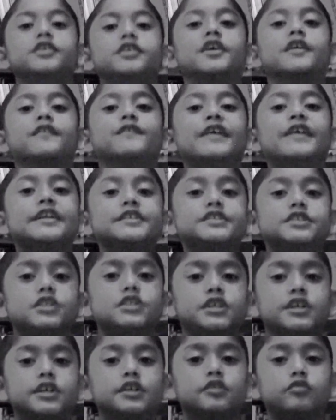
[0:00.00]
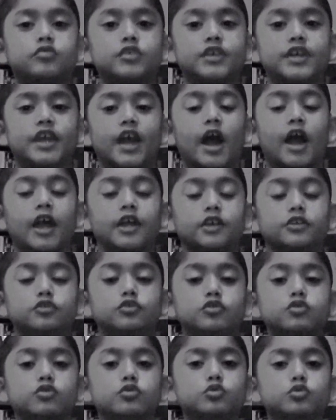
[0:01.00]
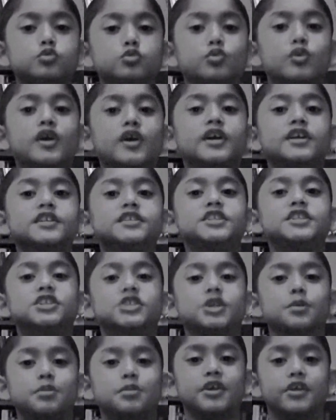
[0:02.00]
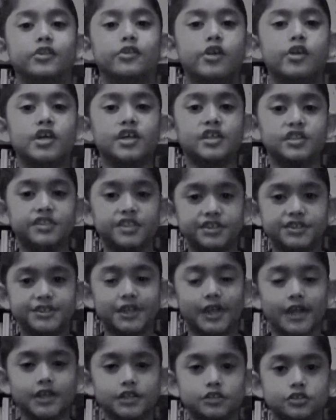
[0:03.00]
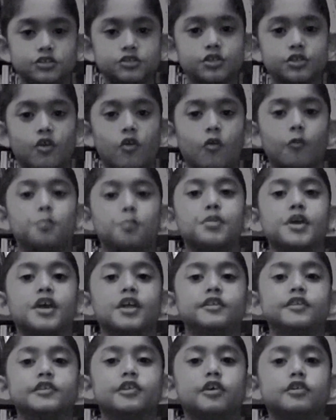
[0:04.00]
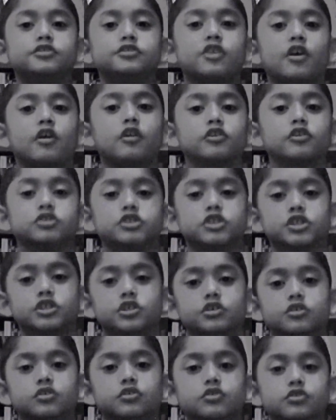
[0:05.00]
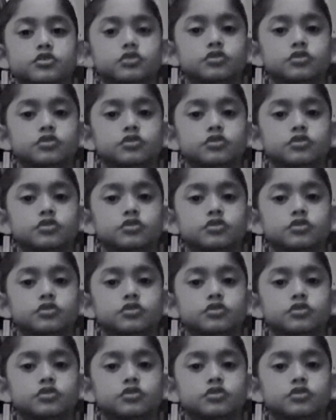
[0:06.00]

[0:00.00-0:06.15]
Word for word: and eventually create a new discipline, the science of paleontology.